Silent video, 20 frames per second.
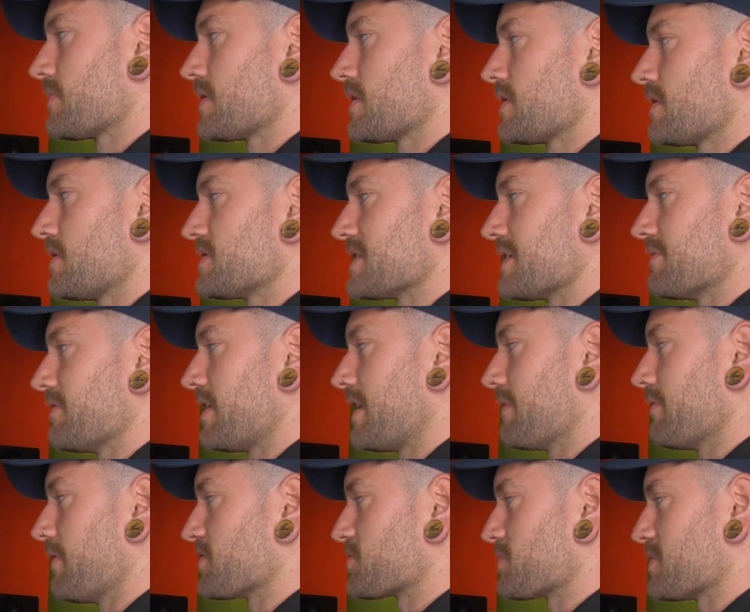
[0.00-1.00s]
So I'm
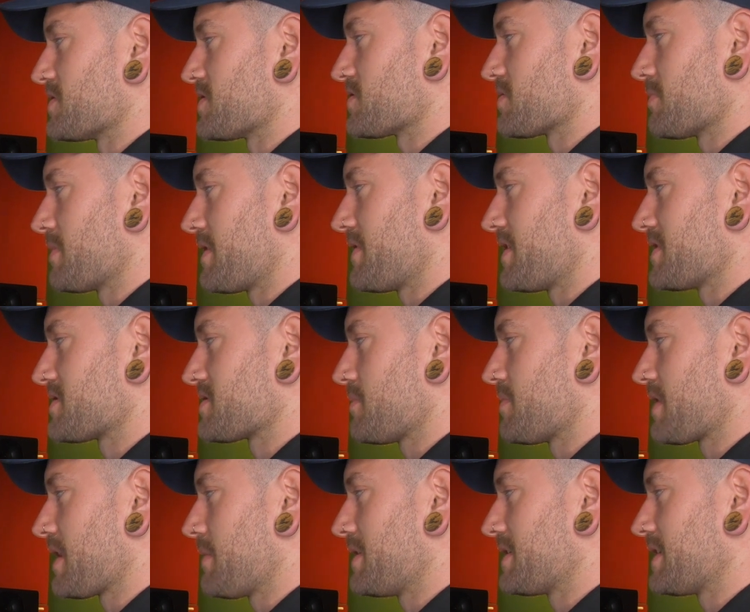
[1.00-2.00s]
not switching this up, have I? So I'll
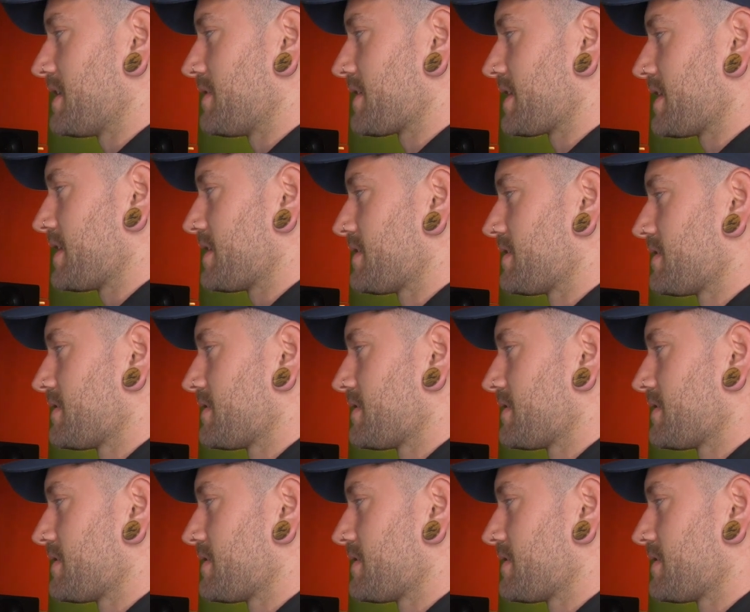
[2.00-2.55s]
bring that down again.